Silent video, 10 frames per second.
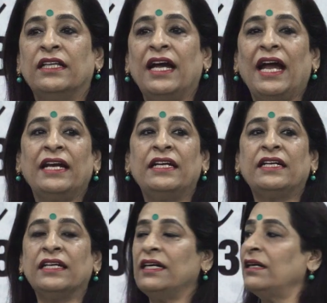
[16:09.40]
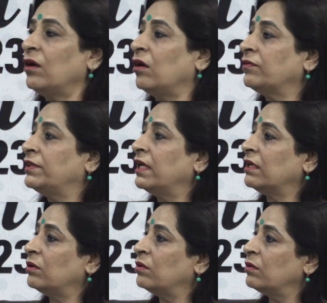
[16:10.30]
the editor of
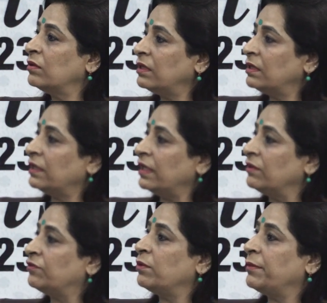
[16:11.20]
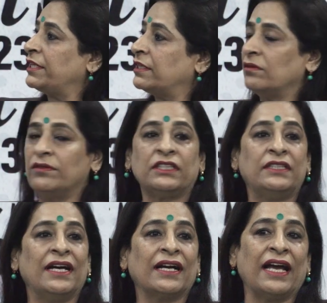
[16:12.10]
their own information
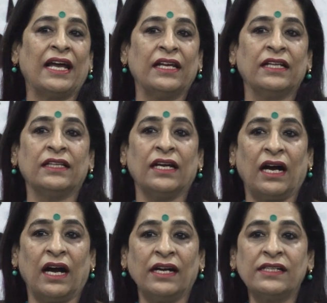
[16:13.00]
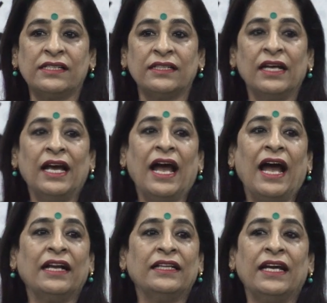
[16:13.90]
which they are carrying in their hearts,
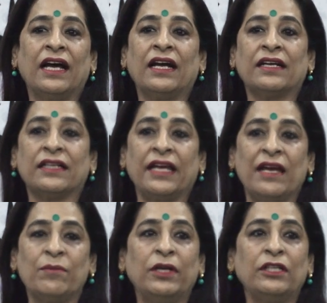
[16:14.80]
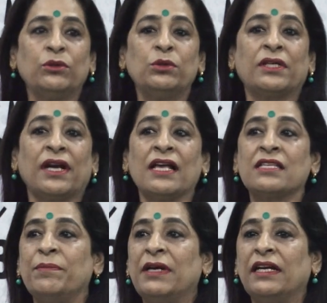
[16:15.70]
and they are able to
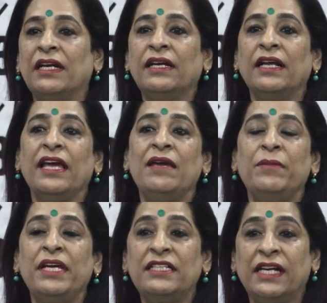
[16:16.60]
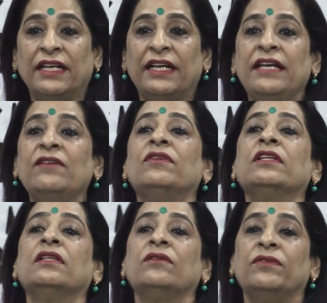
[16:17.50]
transmit it immediately
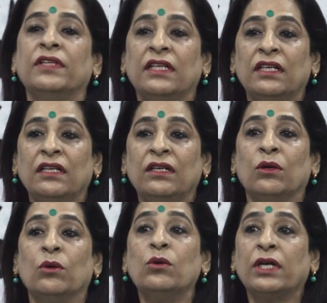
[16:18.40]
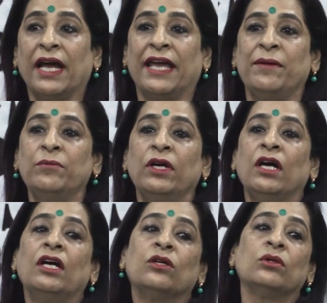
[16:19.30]
within no time
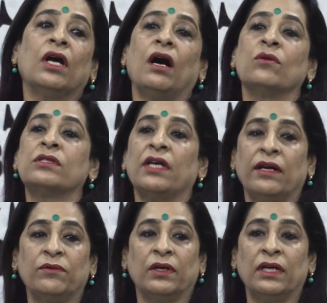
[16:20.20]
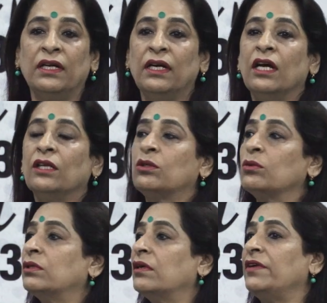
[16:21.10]
to the outside world
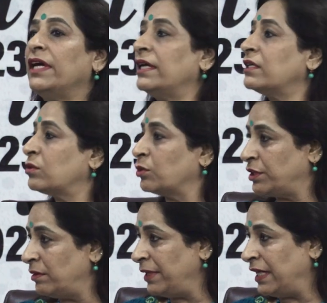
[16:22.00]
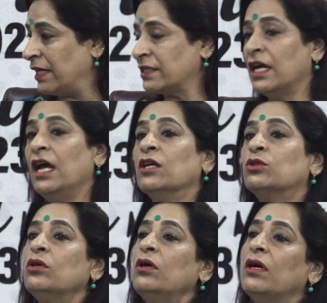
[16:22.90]
through the various social medias.
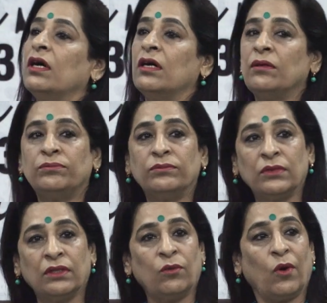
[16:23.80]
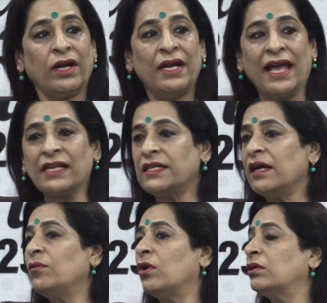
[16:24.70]
So what
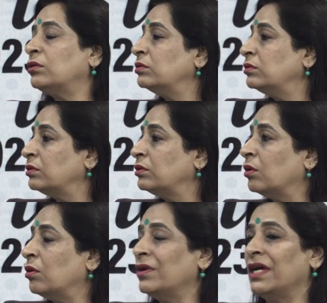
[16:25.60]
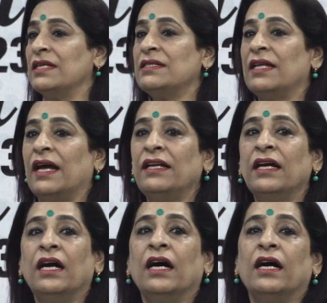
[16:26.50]
next I want to know is
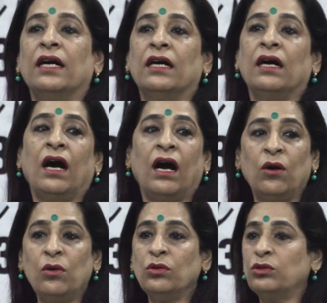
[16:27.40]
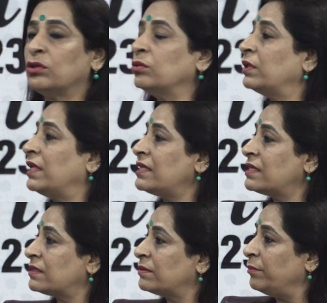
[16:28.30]
that how through
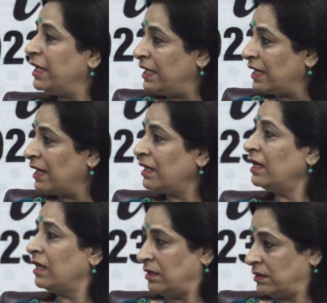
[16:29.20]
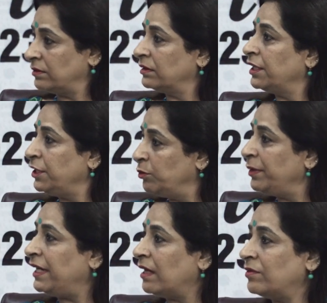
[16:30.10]
this media, the new
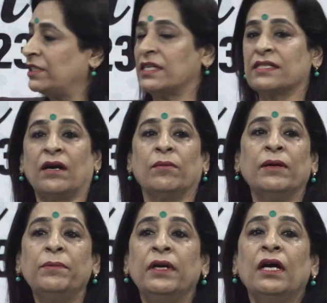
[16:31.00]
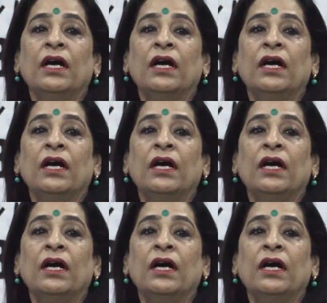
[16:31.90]
media which has come up,